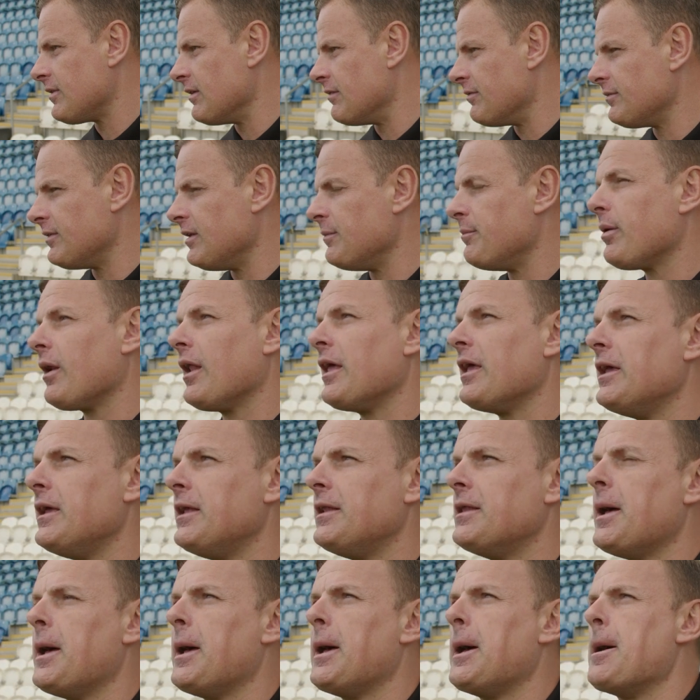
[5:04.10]
they
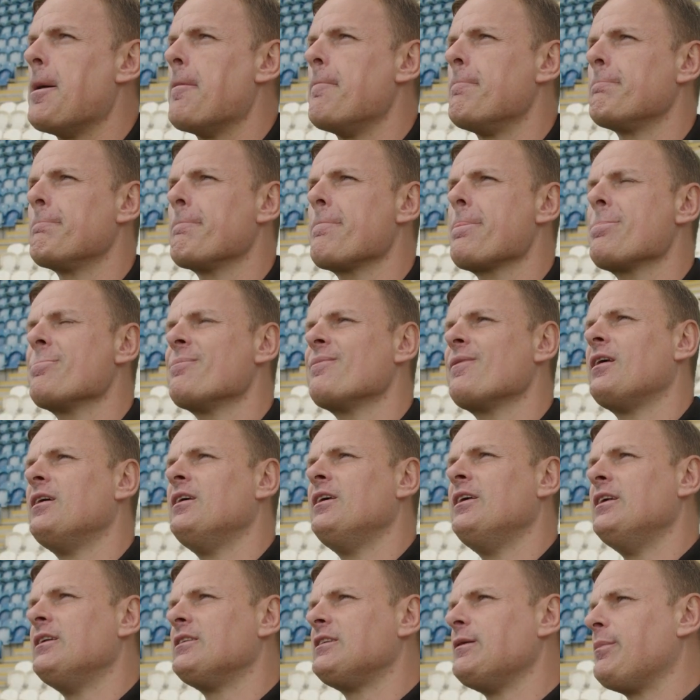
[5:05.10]
played
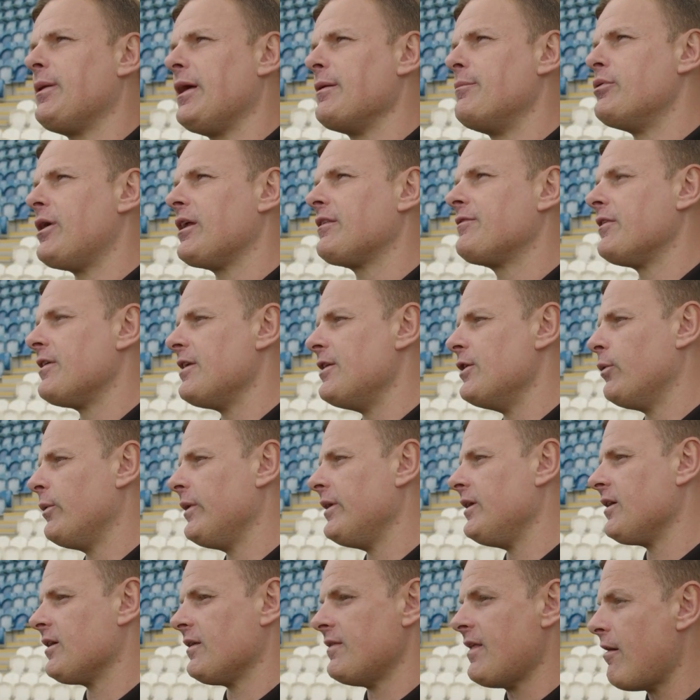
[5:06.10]
Bradford in the
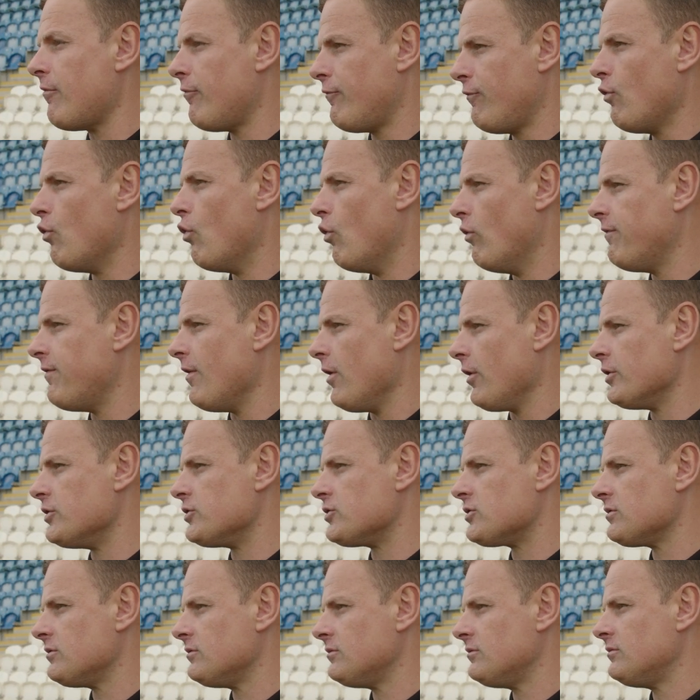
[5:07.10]
week, and their four
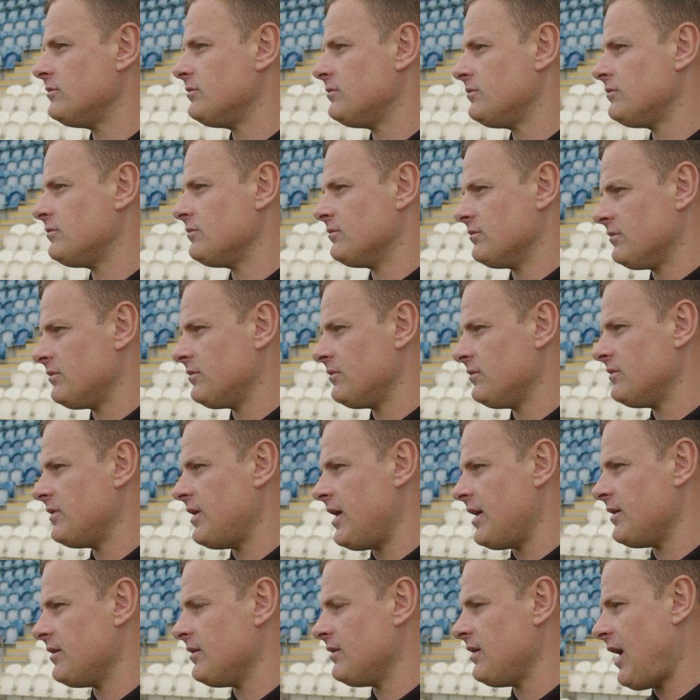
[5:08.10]
follows
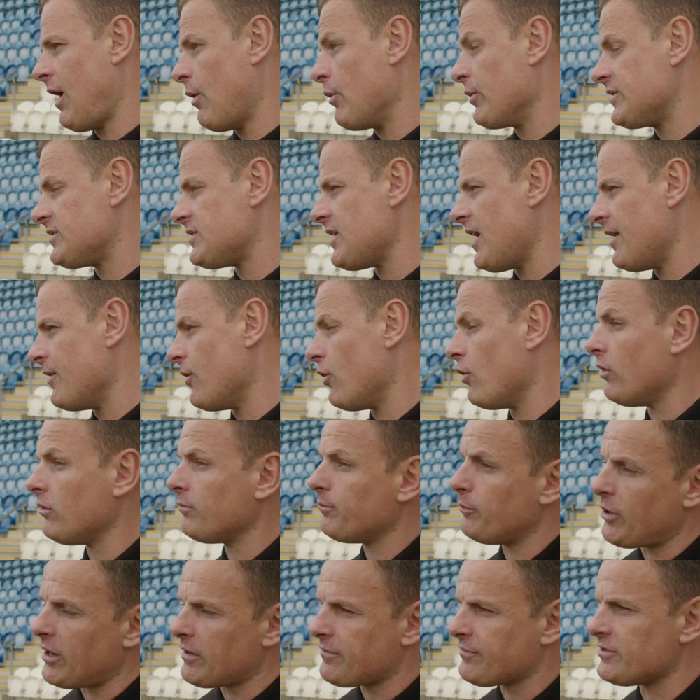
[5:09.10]
our 10
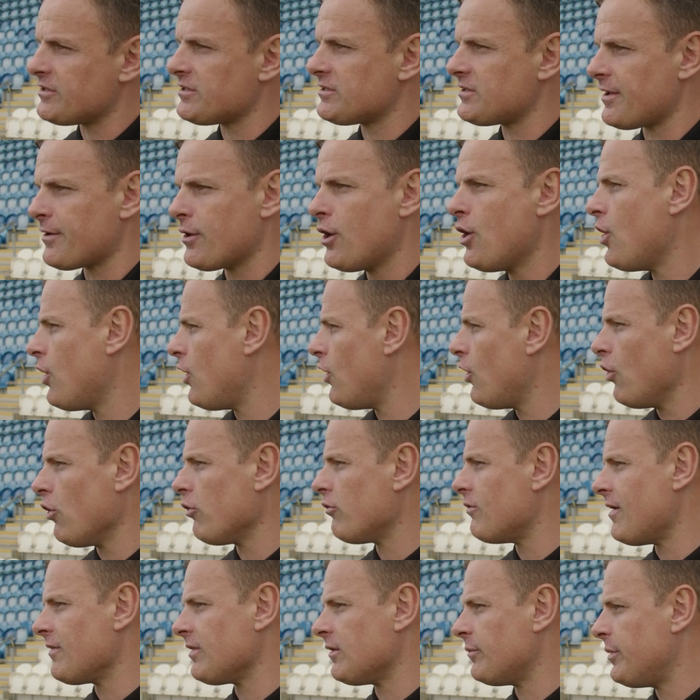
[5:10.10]
or Bradford's 10
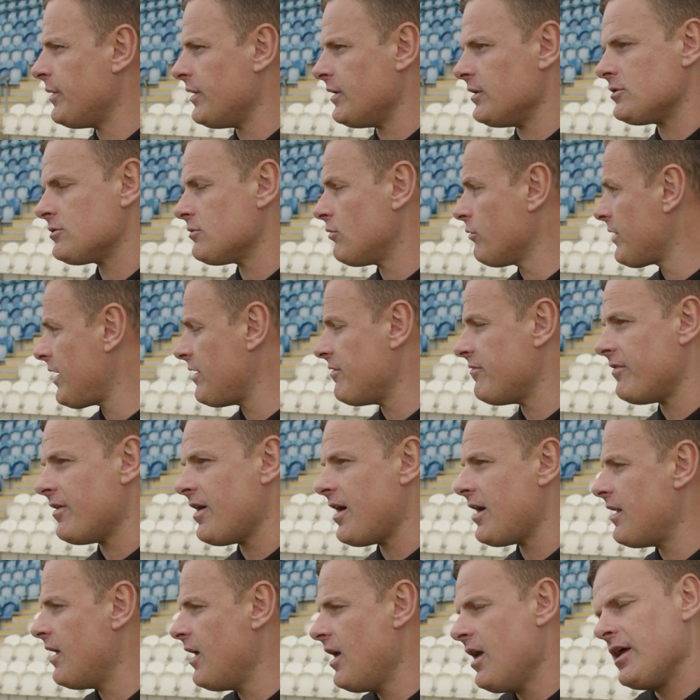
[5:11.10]
all around the pitch. Okay,
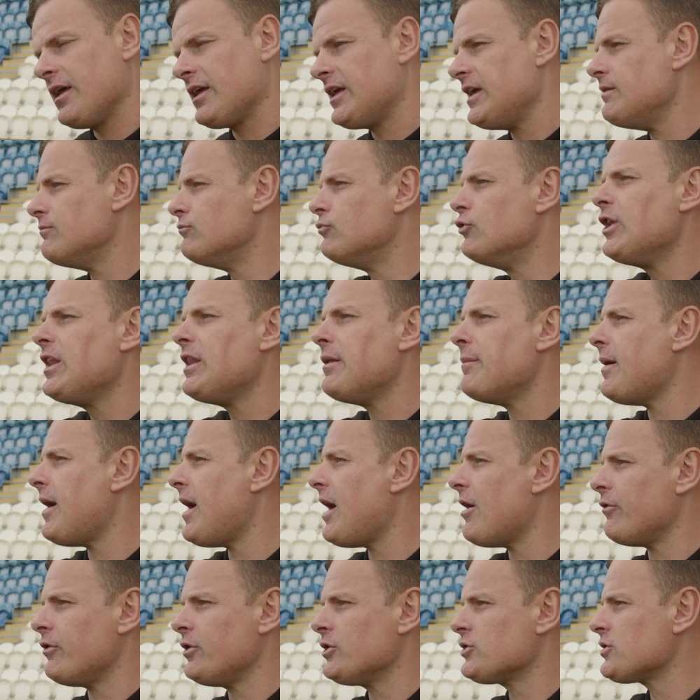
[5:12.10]
fine. Keep running them
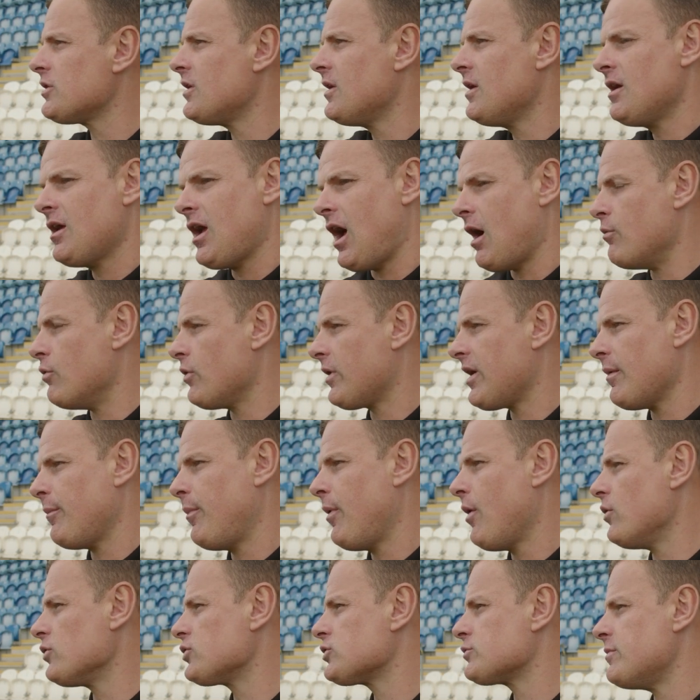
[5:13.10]
areas, and we'll get
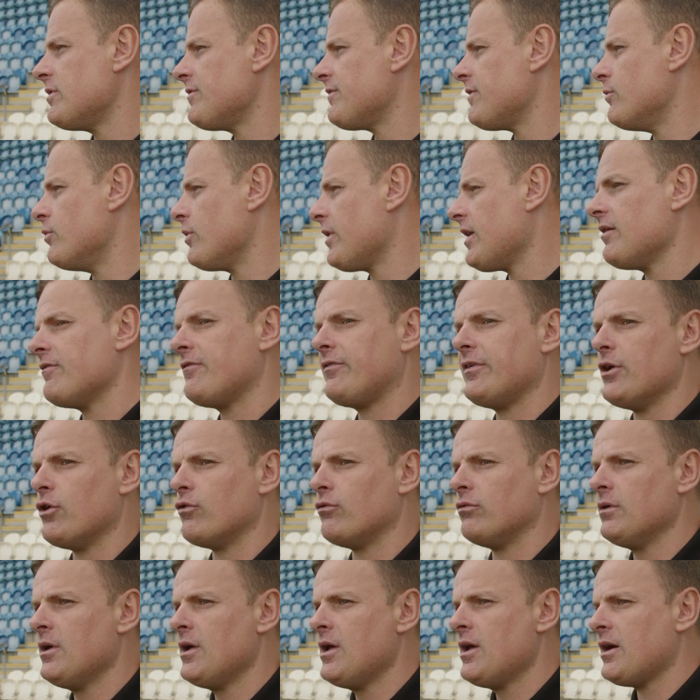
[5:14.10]
Paul Smith and we'll get
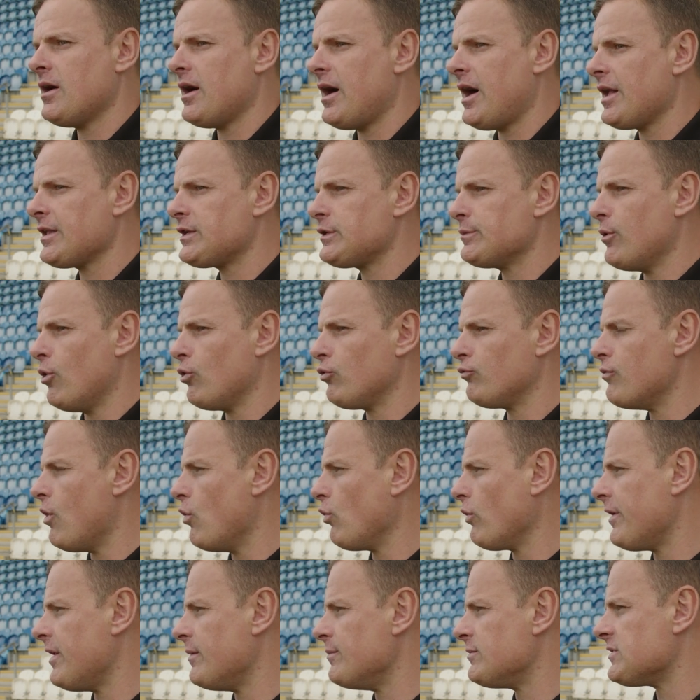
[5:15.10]
Phil Archibald
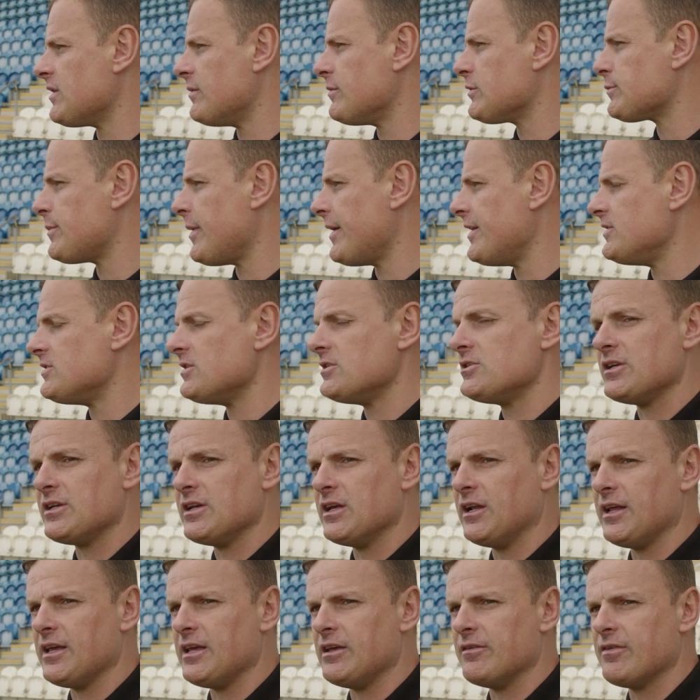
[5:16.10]
rolling into them spaces that
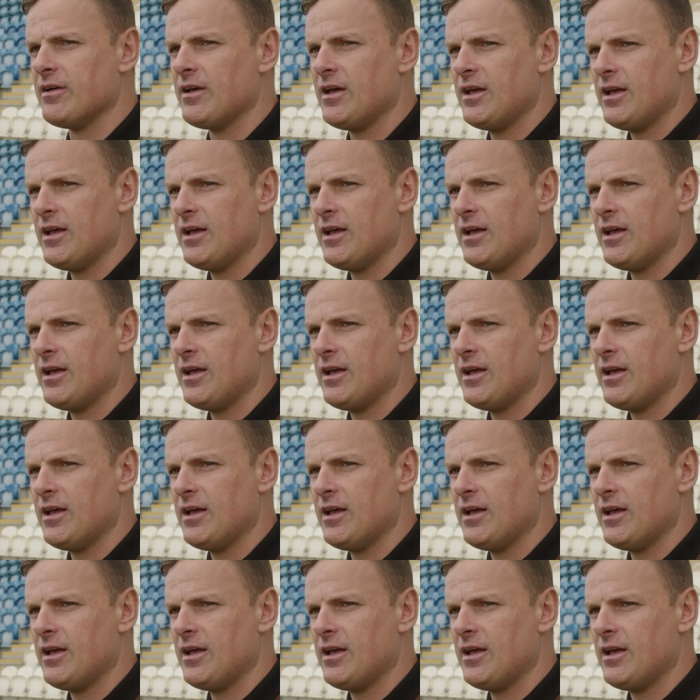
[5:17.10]
you leave.